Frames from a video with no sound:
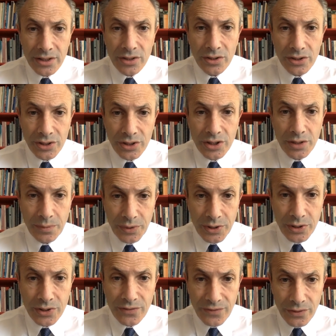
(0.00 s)
It's not just to
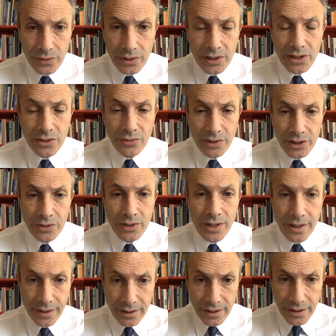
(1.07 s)
produce food, it's to reduce
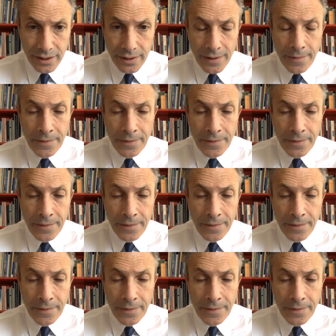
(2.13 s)
hunger.